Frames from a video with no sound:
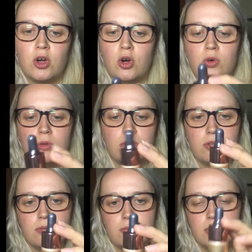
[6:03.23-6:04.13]
Gold.
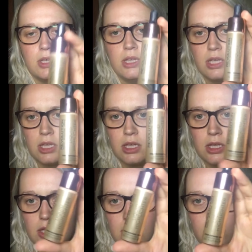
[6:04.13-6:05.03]

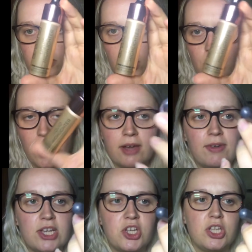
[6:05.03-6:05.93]
So I've
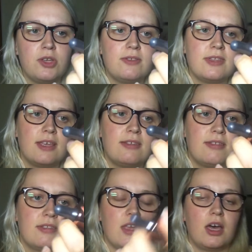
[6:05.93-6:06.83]
actually used
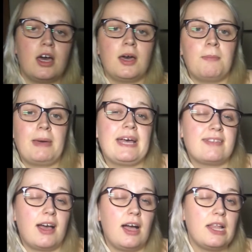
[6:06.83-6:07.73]
this as
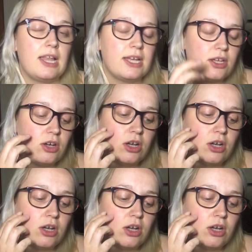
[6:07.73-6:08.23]
a highlight